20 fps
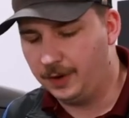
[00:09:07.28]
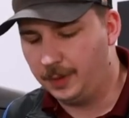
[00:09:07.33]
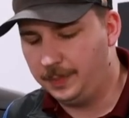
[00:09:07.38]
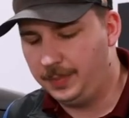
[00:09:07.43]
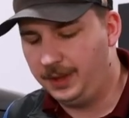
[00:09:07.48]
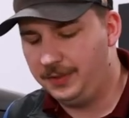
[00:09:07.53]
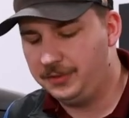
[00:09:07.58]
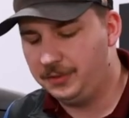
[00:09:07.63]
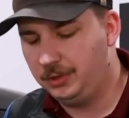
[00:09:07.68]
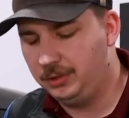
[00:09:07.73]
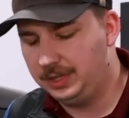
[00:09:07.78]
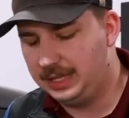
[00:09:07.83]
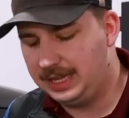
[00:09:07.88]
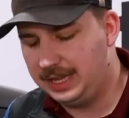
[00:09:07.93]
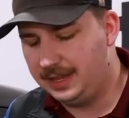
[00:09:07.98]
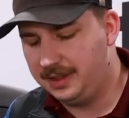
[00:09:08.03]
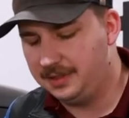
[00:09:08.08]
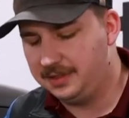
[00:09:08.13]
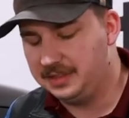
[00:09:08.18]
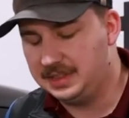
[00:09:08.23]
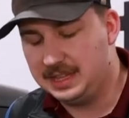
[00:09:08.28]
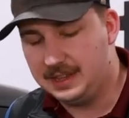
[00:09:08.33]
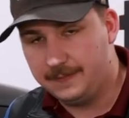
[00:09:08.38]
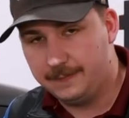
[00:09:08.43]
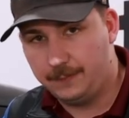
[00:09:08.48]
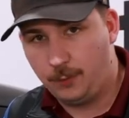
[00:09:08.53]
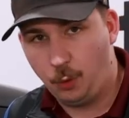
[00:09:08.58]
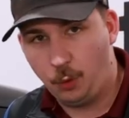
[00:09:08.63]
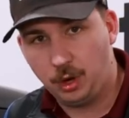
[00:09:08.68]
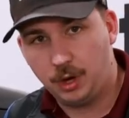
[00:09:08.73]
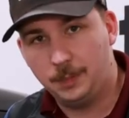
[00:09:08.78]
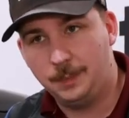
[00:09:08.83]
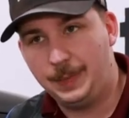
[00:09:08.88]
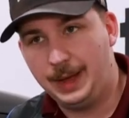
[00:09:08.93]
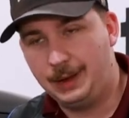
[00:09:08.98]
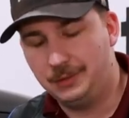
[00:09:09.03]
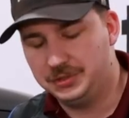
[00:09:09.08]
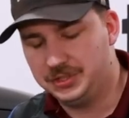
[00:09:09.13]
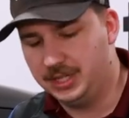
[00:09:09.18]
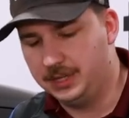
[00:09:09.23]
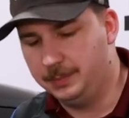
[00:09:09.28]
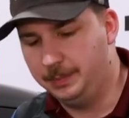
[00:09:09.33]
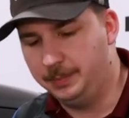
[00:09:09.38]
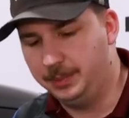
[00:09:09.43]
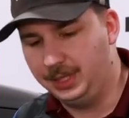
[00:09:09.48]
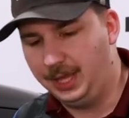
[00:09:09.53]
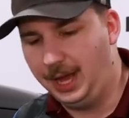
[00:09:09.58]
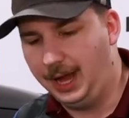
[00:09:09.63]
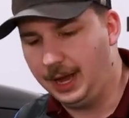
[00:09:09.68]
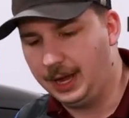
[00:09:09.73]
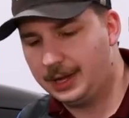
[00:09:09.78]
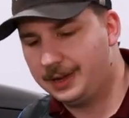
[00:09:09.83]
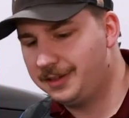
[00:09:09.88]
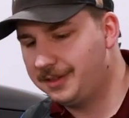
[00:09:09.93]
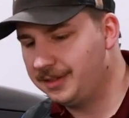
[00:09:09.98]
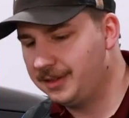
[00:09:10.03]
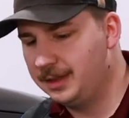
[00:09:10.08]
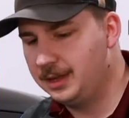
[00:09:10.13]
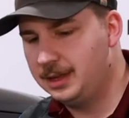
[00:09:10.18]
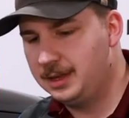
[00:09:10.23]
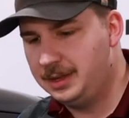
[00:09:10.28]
of our puzzle is the fork mounted blocks.